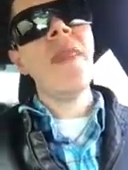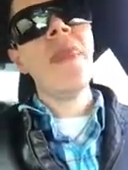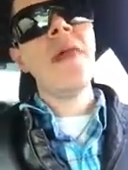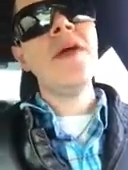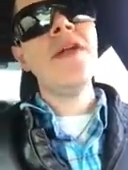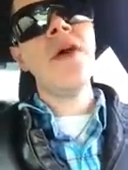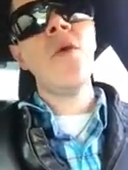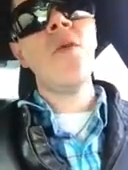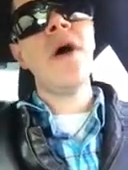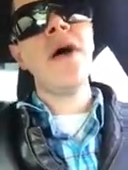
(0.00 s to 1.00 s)

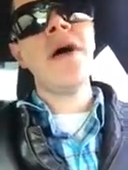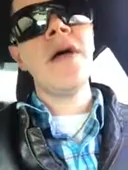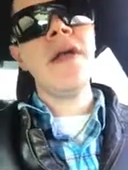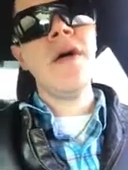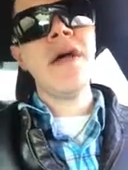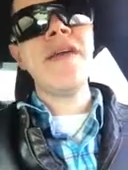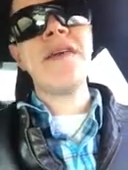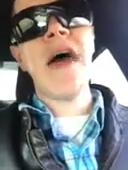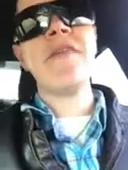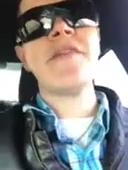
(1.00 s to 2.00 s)
I guess I
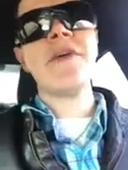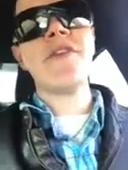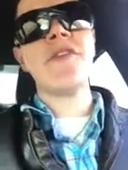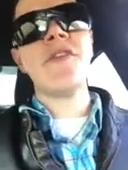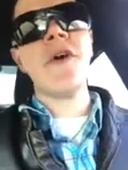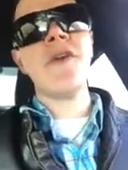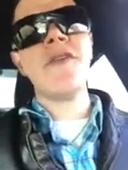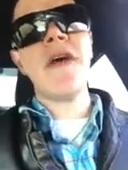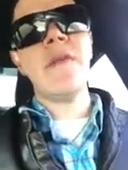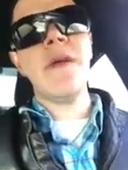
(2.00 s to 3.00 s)
have some concerns
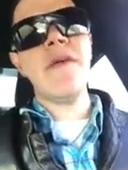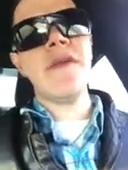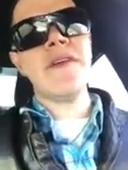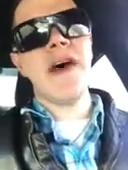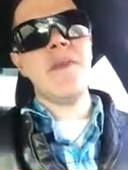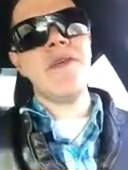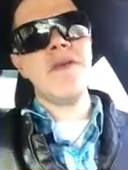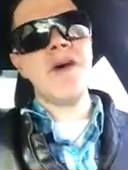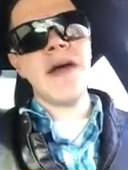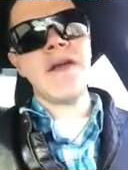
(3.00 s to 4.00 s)
that maybe the type 2
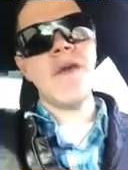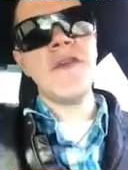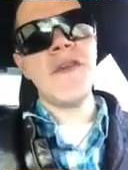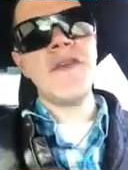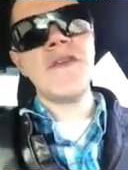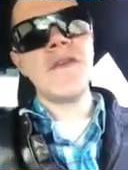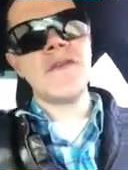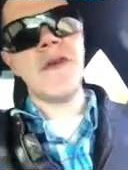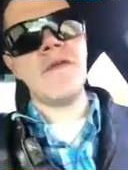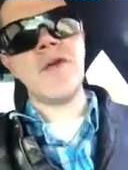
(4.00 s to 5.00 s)
diagnosis
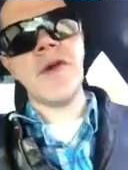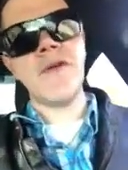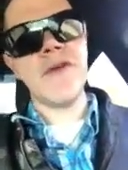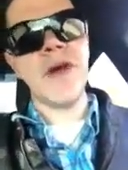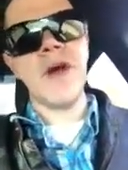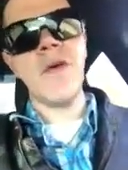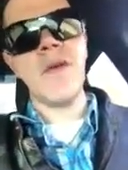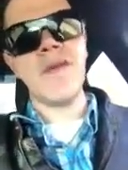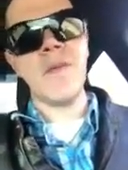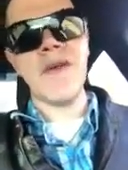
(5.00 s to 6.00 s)
several years ago was a
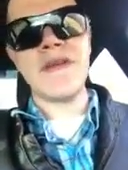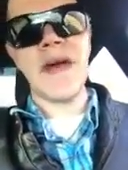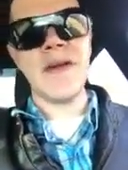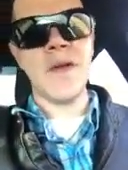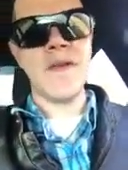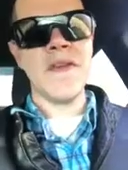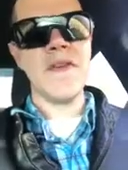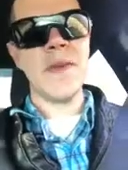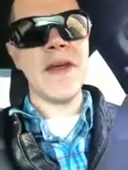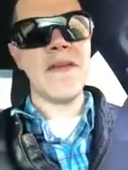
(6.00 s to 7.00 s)
misdiagnosis,
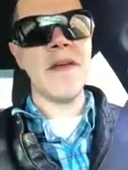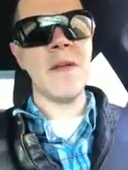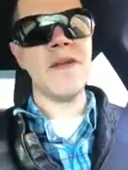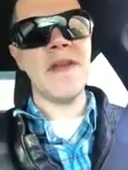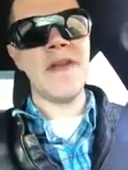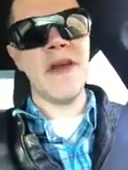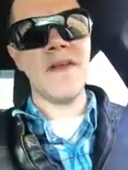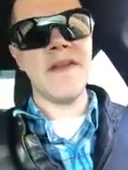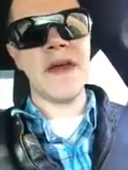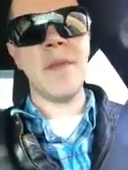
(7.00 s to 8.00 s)
because there was nothing else
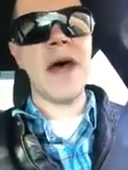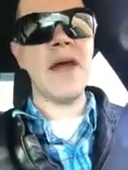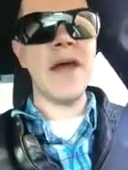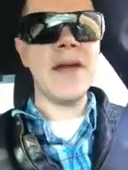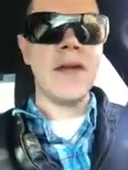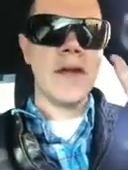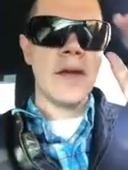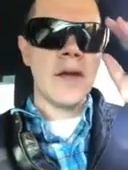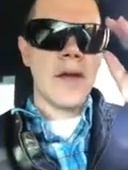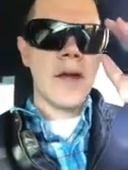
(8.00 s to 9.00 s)
said about it.
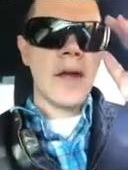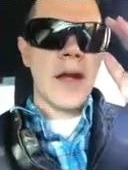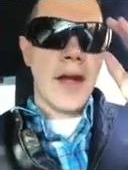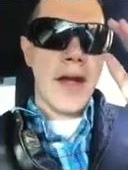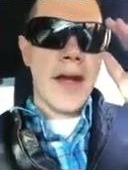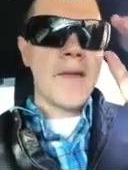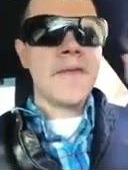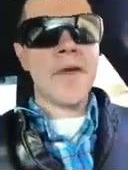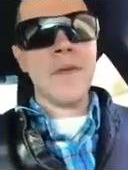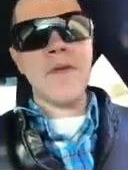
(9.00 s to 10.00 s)
And
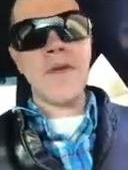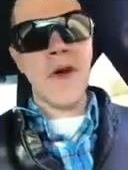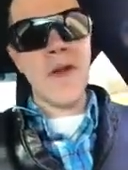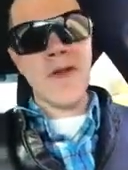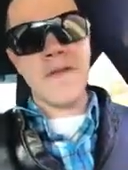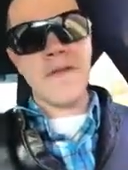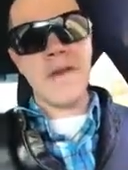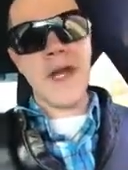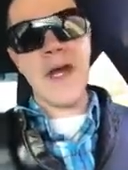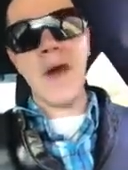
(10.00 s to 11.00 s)
from Shauna's
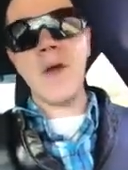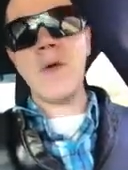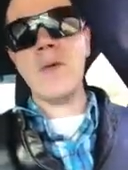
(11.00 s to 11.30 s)
video,